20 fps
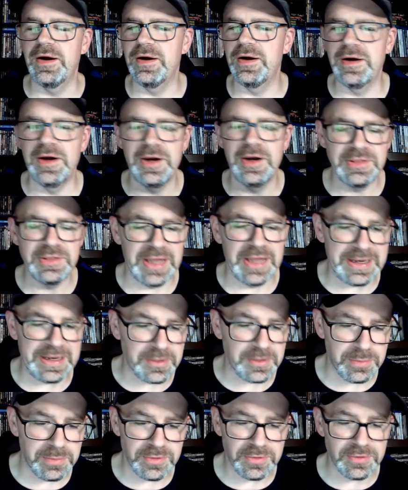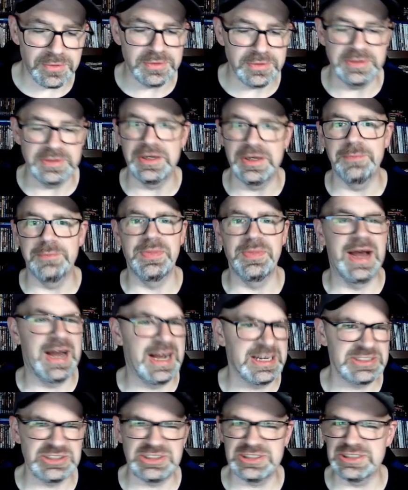unlikable and
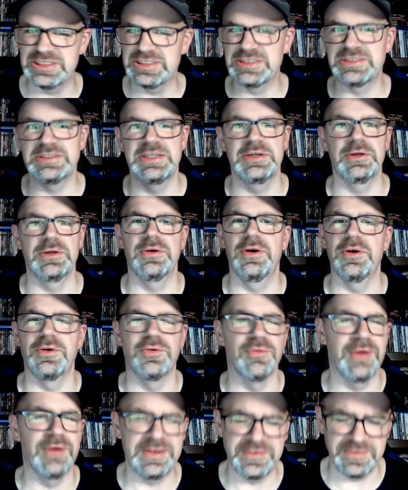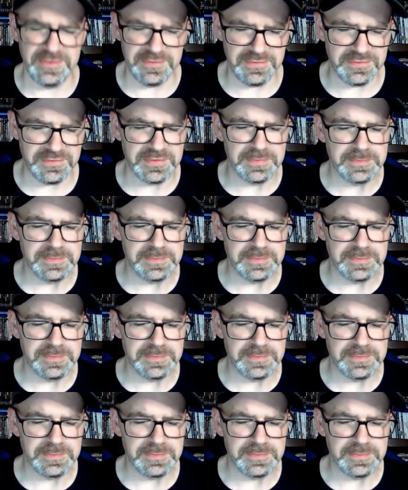obnoxious and aggressive.